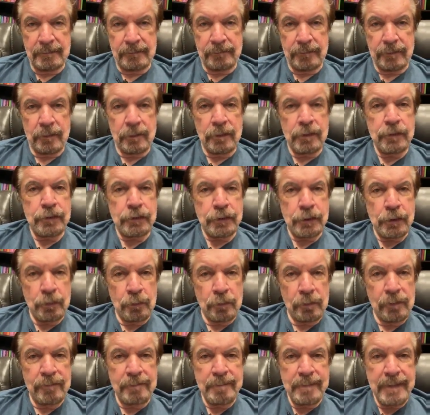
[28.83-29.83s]
for a
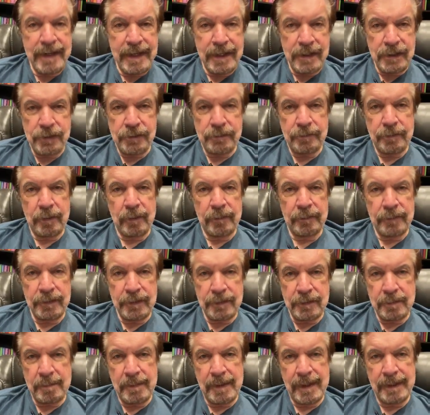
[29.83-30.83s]
school of ministry on
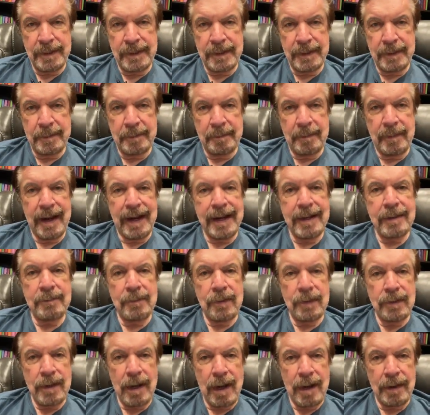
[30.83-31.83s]
this Monday. Mike
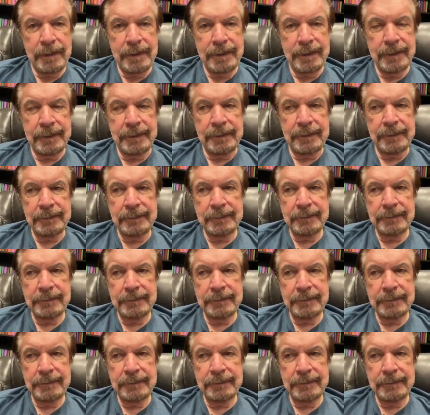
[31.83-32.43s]
Murdoch here.